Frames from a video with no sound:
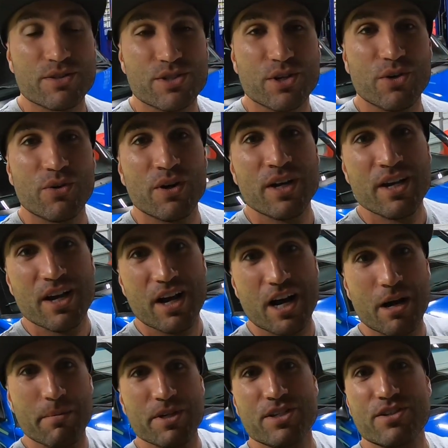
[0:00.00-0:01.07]
So
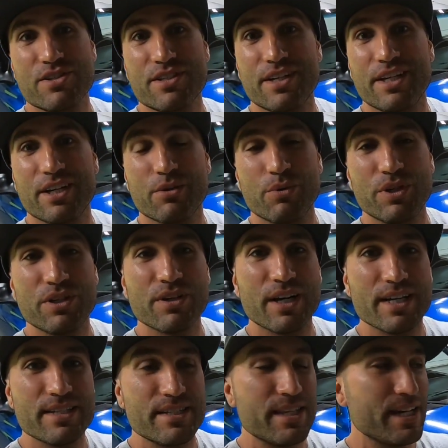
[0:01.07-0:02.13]
I'm interested to hear what you
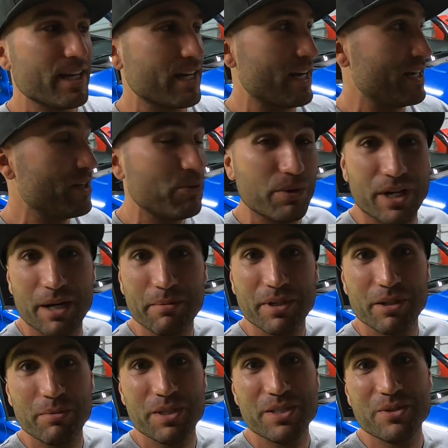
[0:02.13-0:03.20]
guys think. I know what I'm
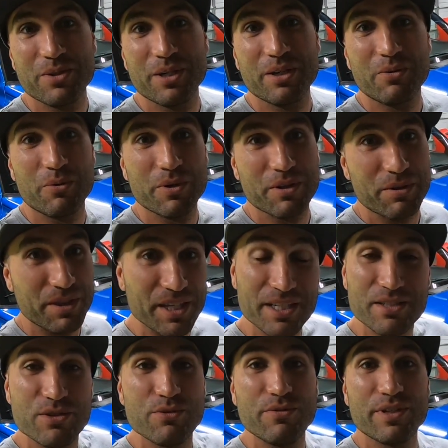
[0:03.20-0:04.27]
gonna be doing with
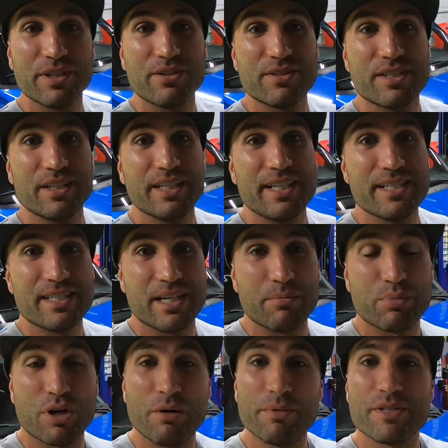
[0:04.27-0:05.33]
these two vehicles at least, and
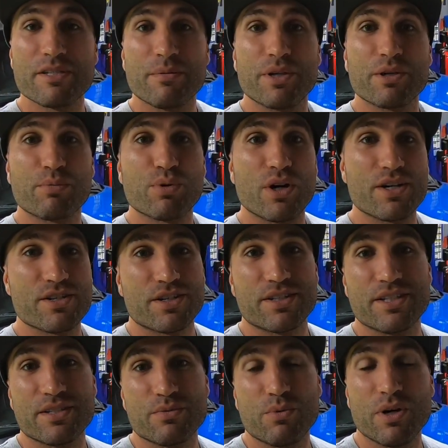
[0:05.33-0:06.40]
probably some other
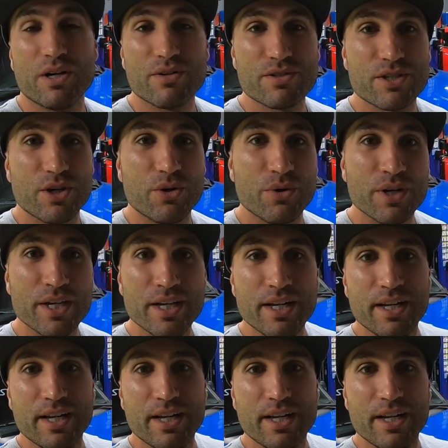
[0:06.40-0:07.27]
projects as well. So